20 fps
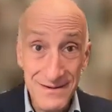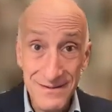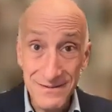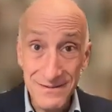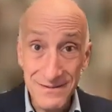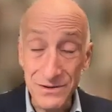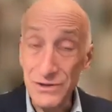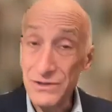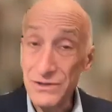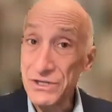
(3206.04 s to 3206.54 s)

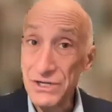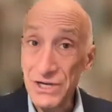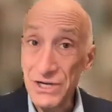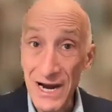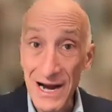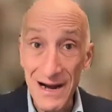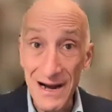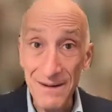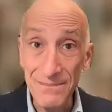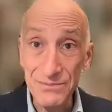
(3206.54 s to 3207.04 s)
good
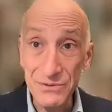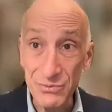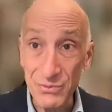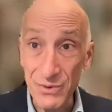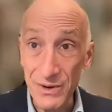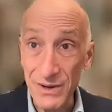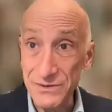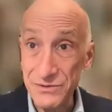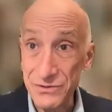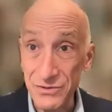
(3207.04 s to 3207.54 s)
jobs
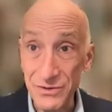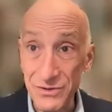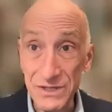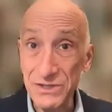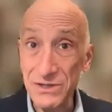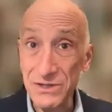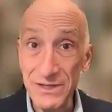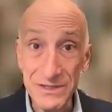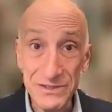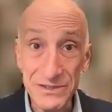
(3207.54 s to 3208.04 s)
with
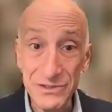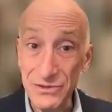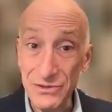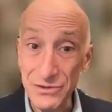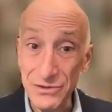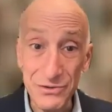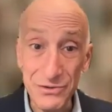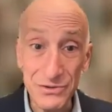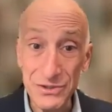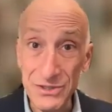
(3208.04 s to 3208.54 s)
traditional
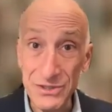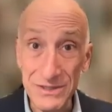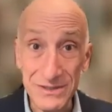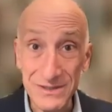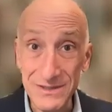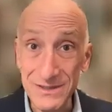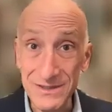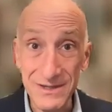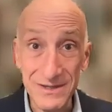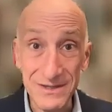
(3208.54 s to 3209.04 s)

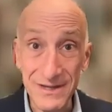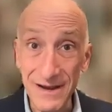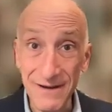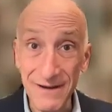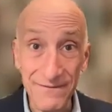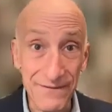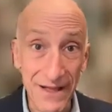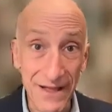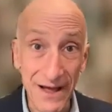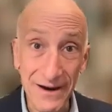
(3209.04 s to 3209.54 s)
institutions to take
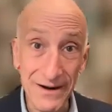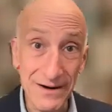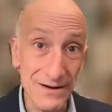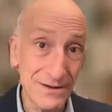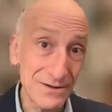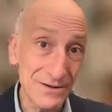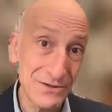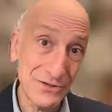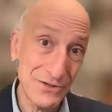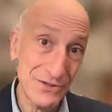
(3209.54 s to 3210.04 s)

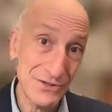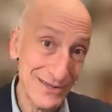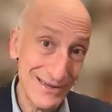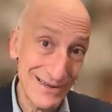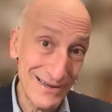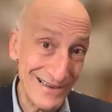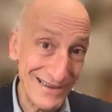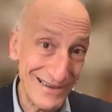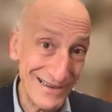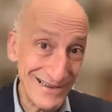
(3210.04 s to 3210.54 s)
flyers,
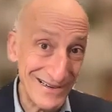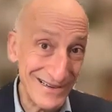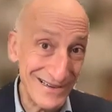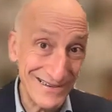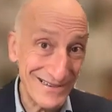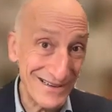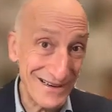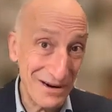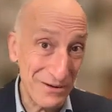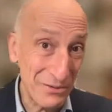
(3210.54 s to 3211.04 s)

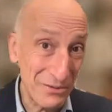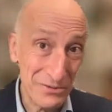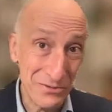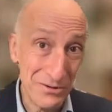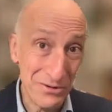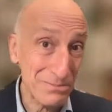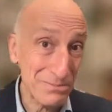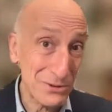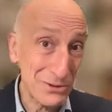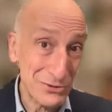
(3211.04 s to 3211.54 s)
with
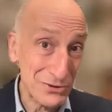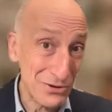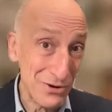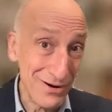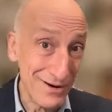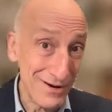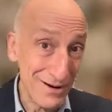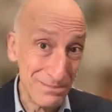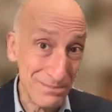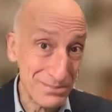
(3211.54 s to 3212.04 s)
crypto
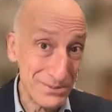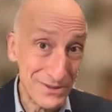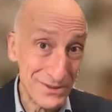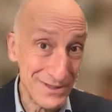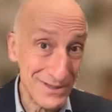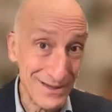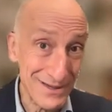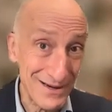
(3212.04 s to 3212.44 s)
startups.